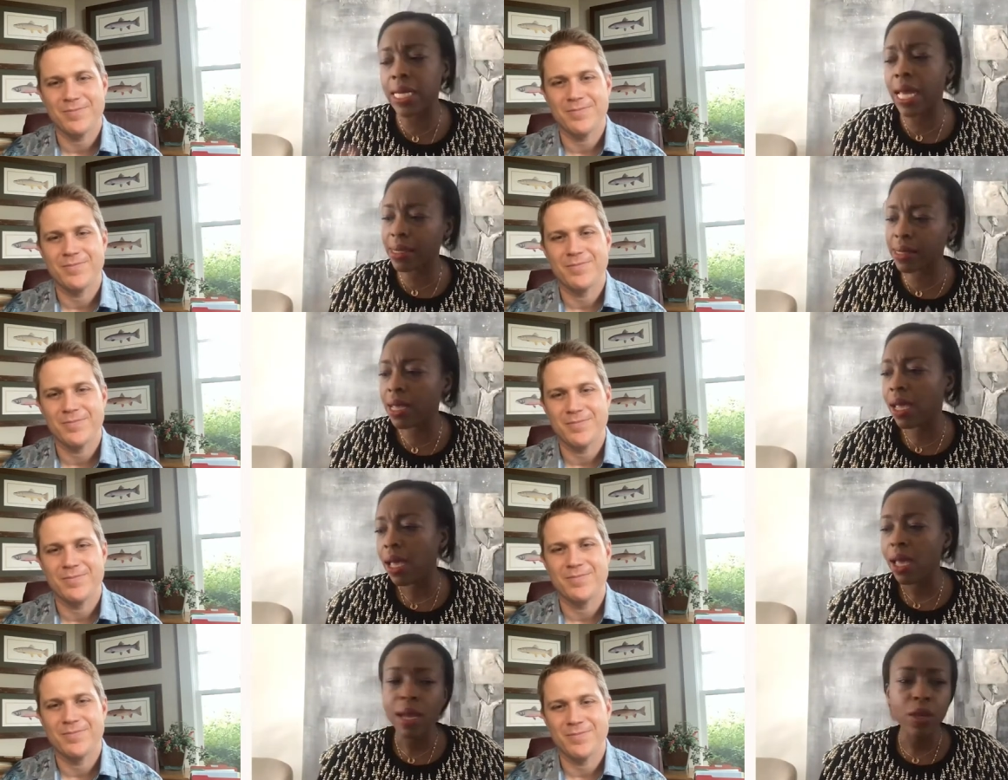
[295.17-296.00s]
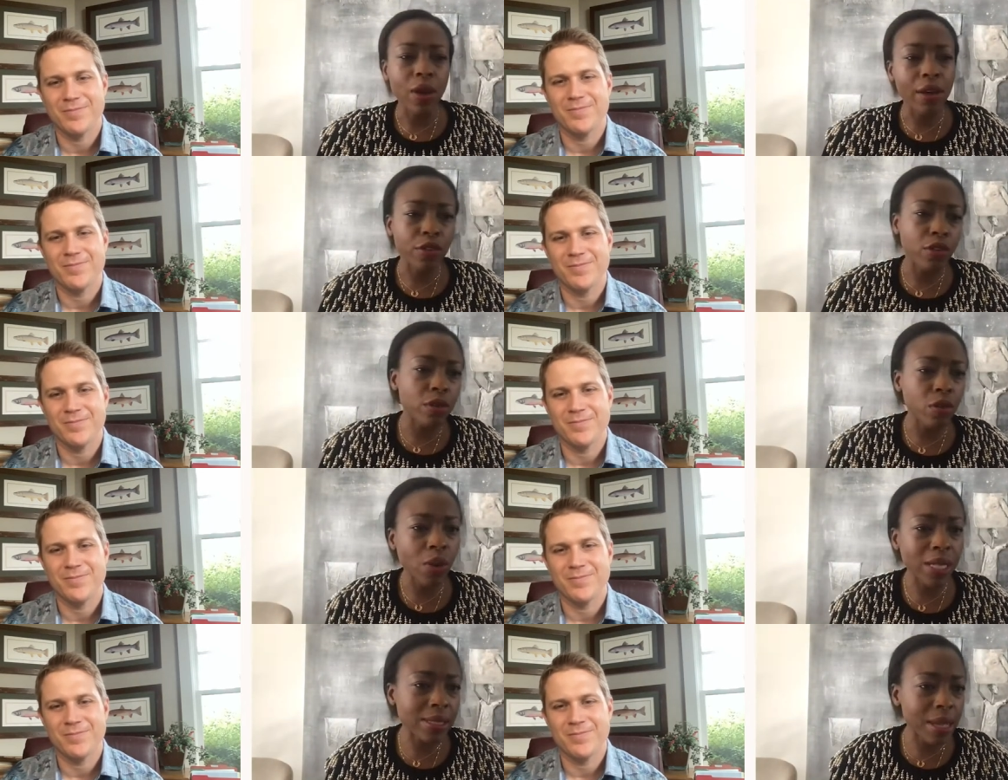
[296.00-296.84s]
Speaker 1: Yes, you have a
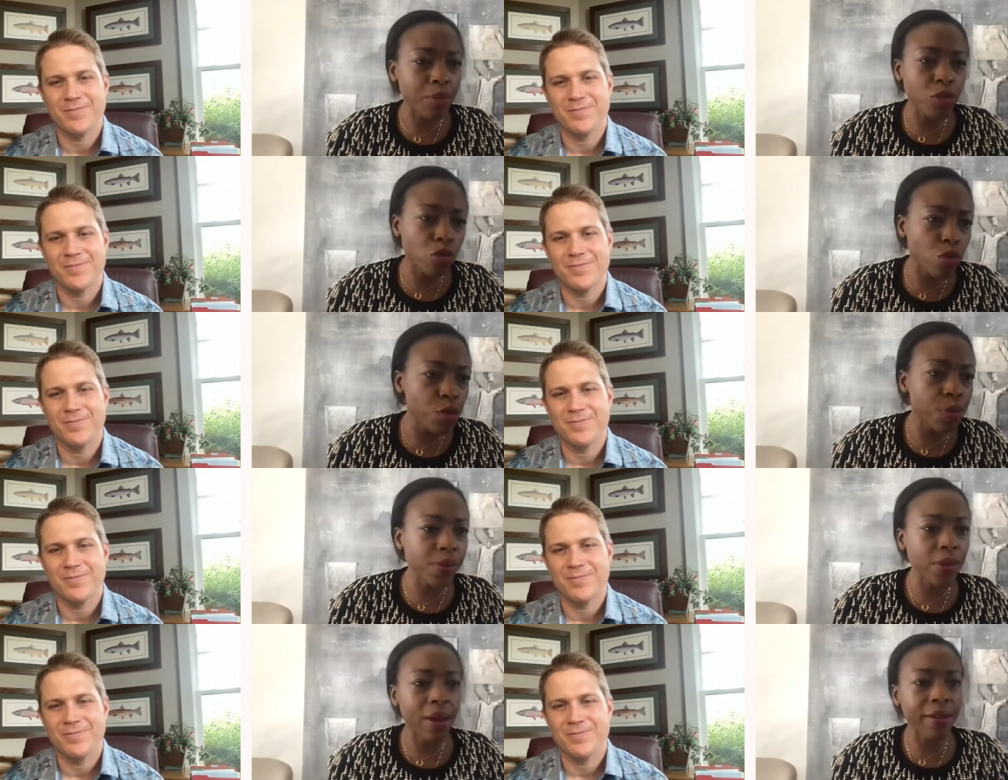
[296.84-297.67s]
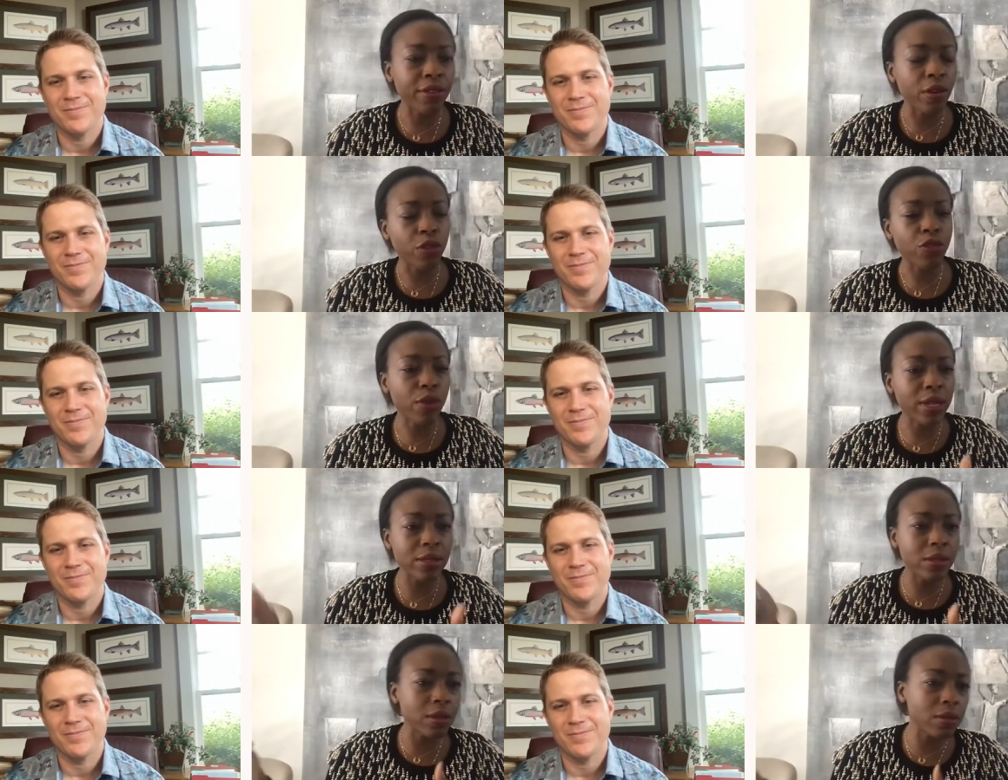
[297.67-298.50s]
WhatsApp group. You have your
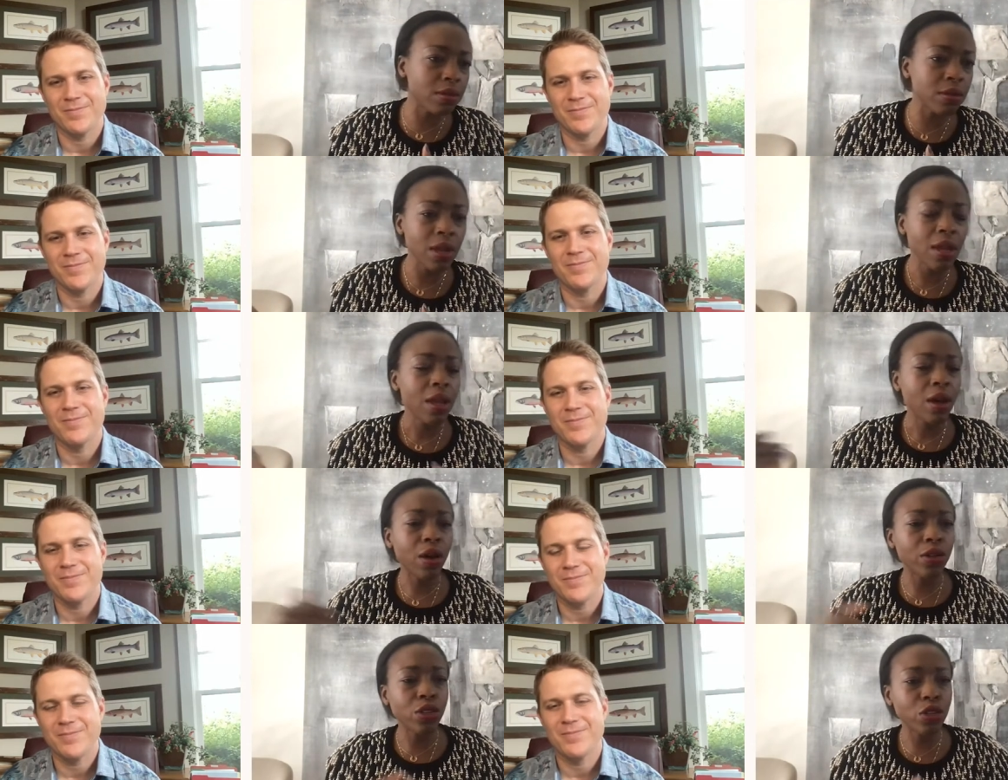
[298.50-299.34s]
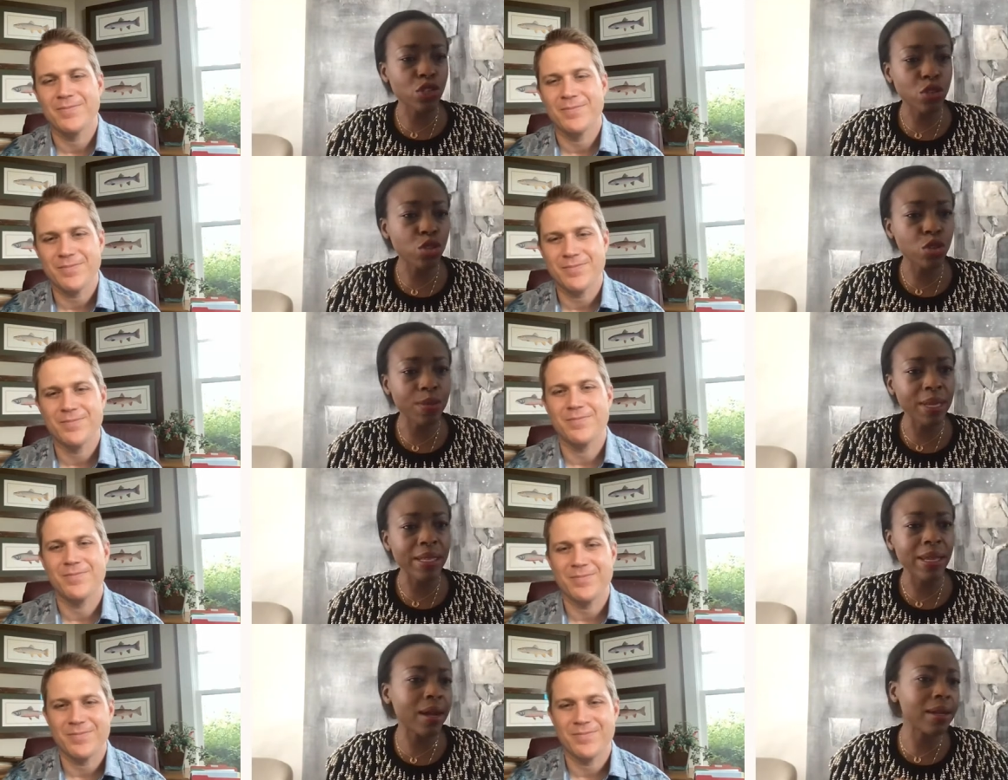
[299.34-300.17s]
friends on your social
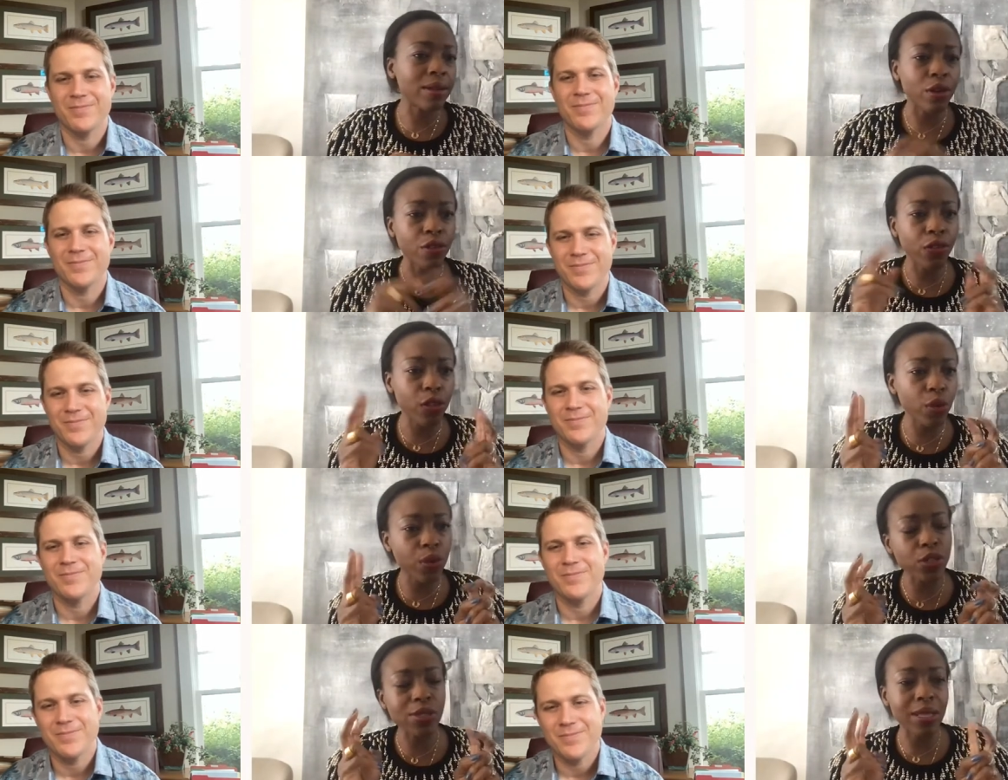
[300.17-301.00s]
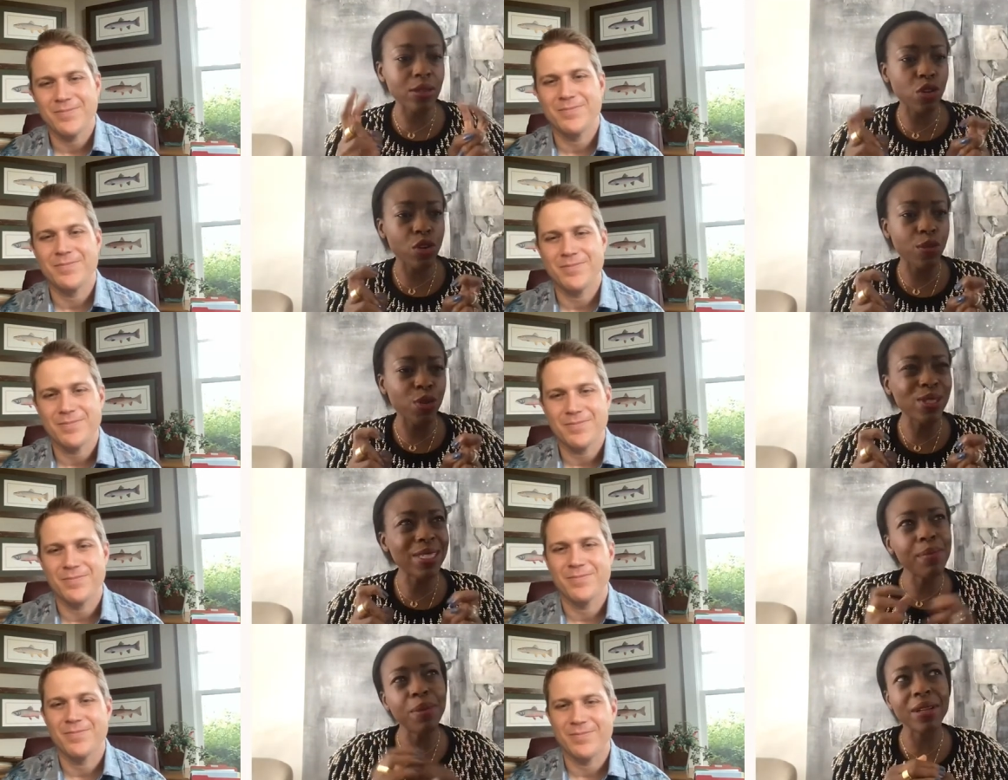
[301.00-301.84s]
media, your followers. That's your
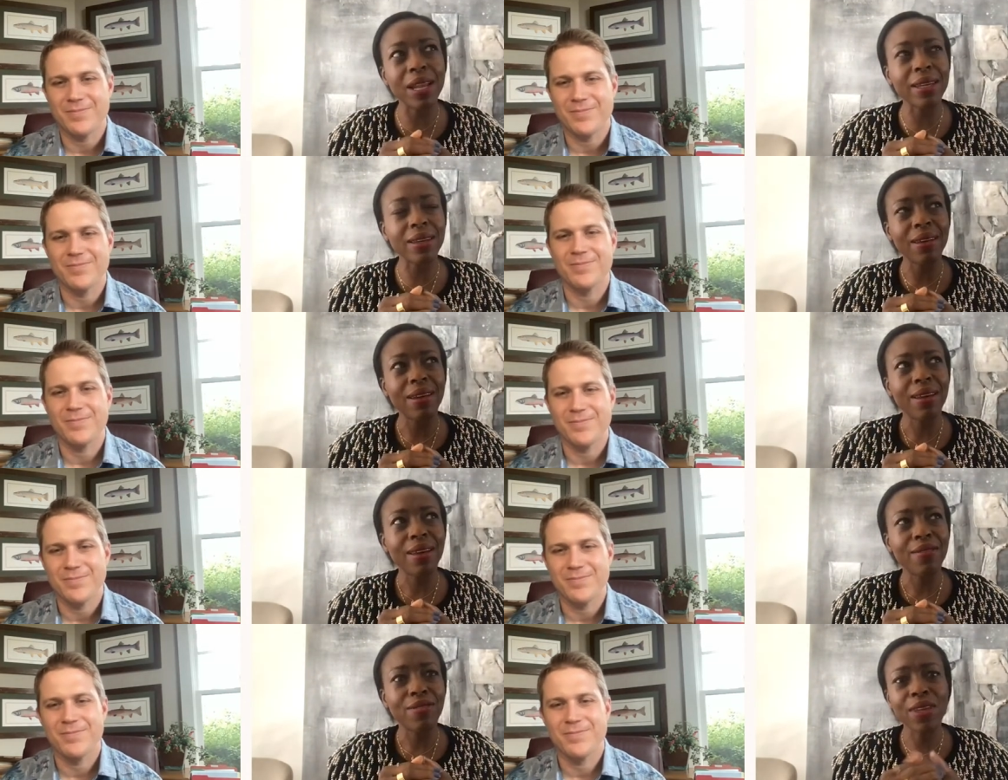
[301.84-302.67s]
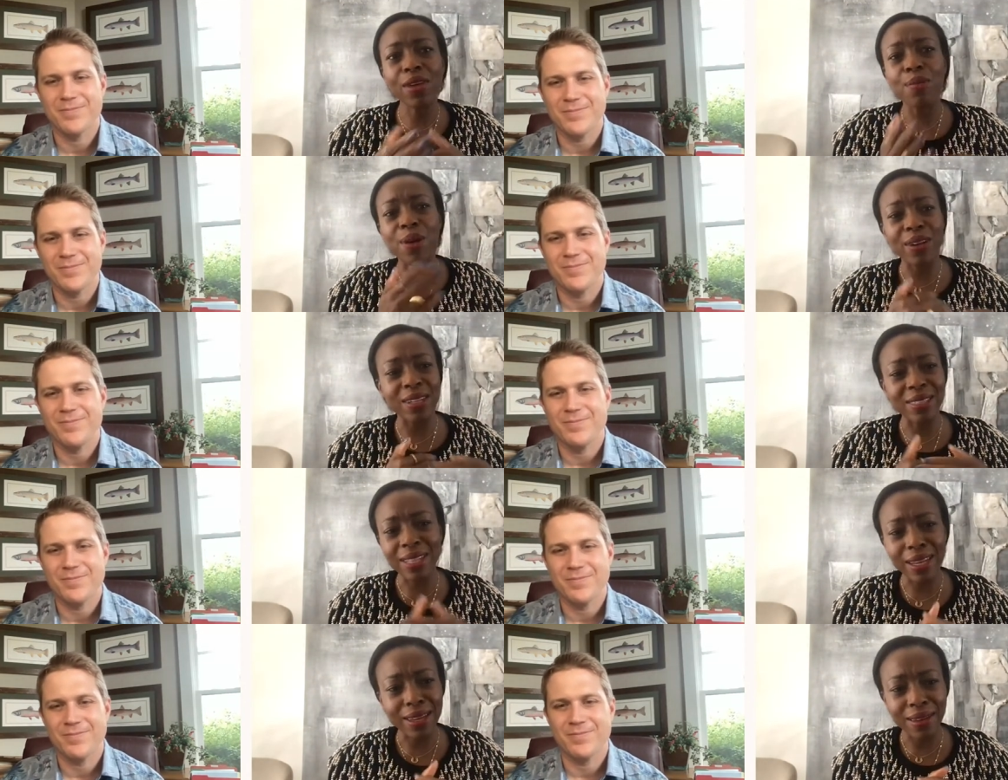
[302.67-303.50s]
community. But like, think about it.
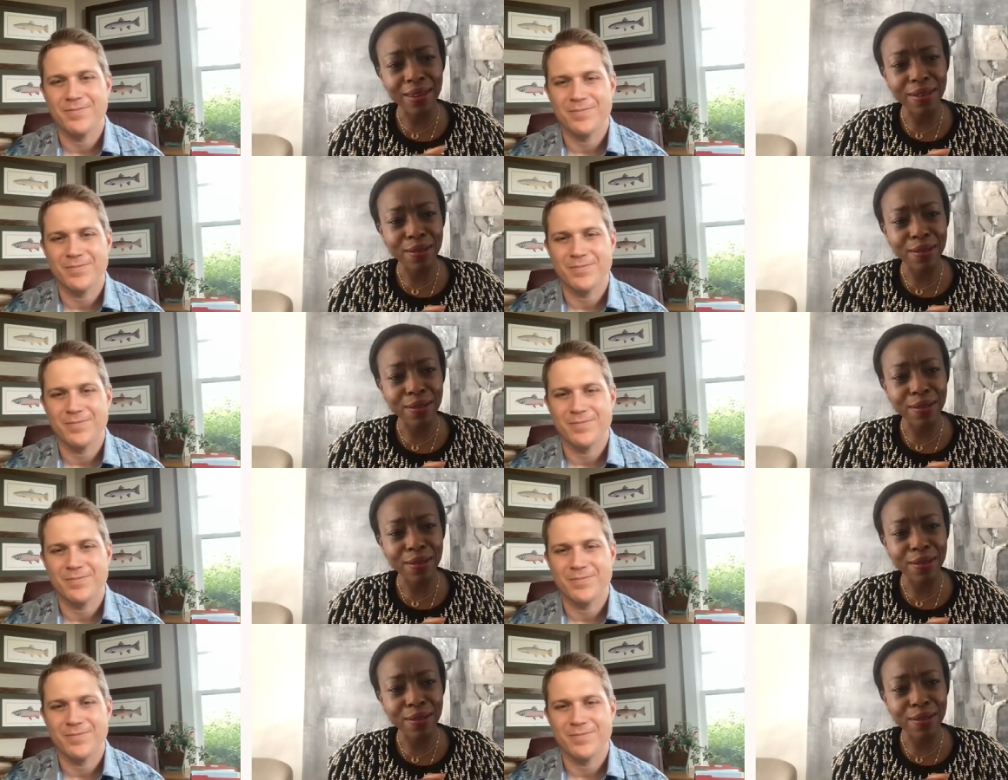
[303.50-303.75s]
It's like